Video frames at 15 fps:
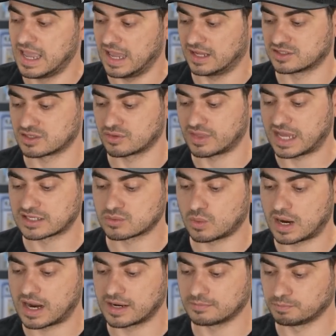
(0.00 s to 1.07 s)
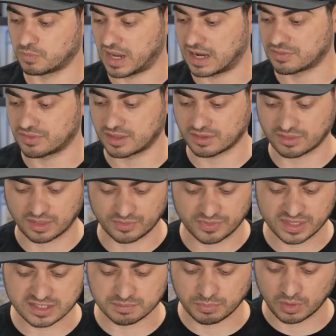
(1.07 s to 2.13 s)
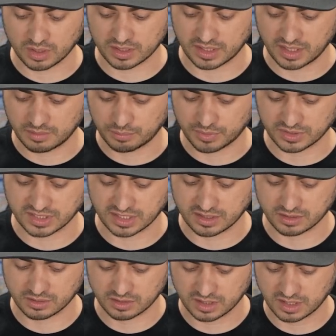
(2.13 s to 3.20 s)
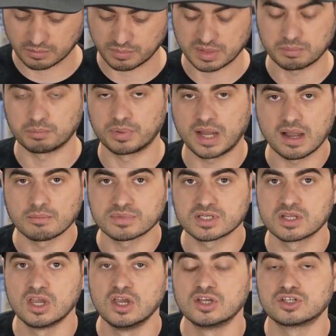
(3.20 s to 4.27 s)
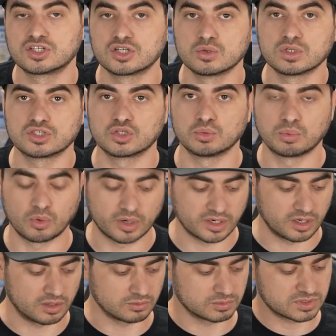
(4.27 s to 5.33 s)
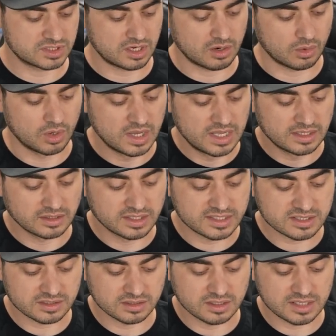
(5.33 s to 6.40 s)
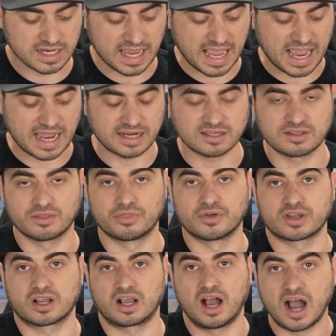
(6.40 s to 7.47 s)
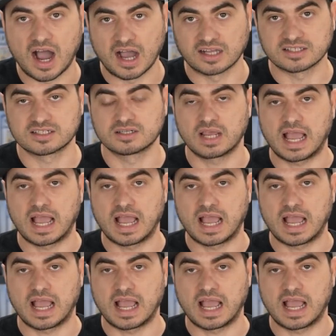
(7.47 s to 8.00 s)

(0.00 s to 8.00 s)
And so that's why I think that this book in particular can be bumped to a 2.0. So let's look at the cost.